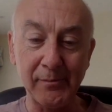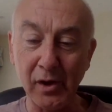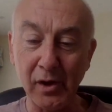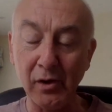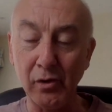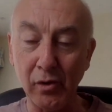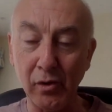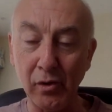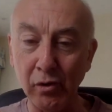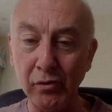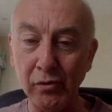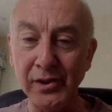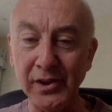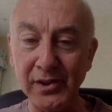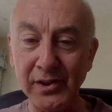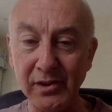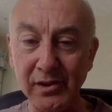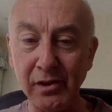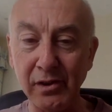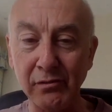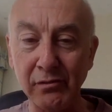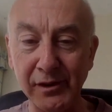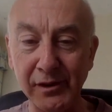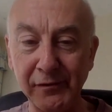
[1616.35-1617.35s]
All
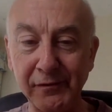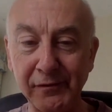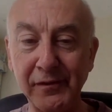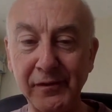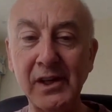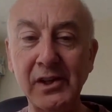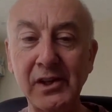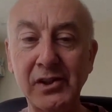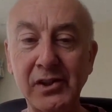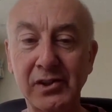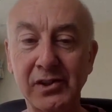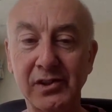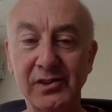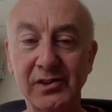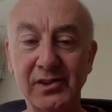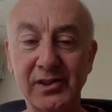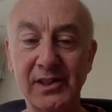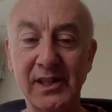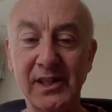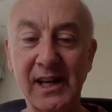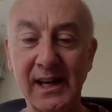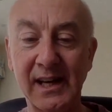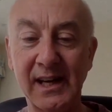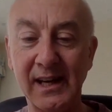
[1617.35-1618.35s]
the
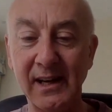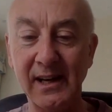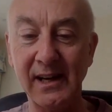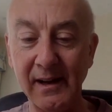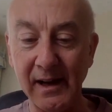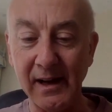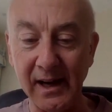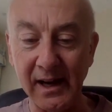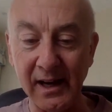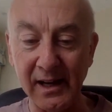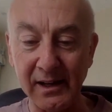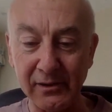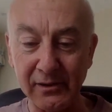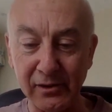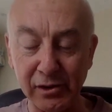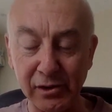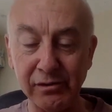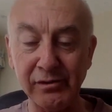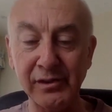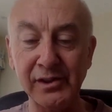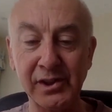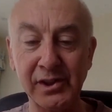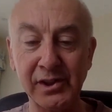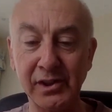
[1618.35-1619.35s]
features that are
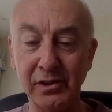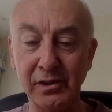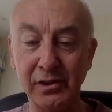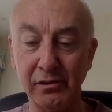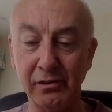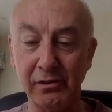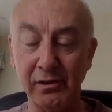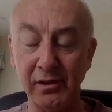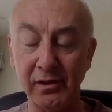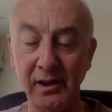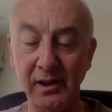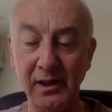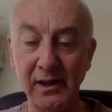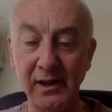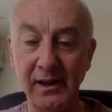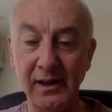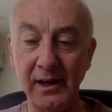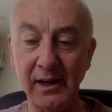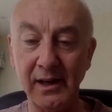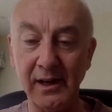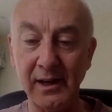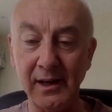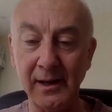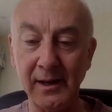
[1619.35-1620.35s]
critical,
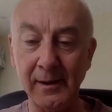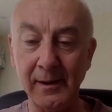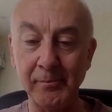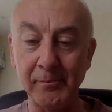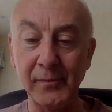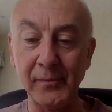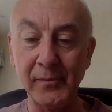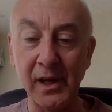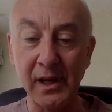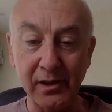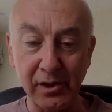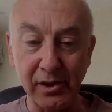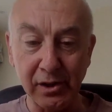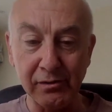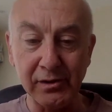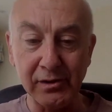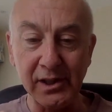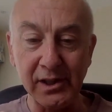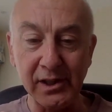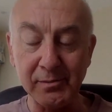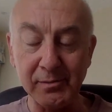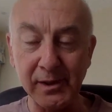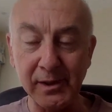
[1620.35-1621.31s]
you need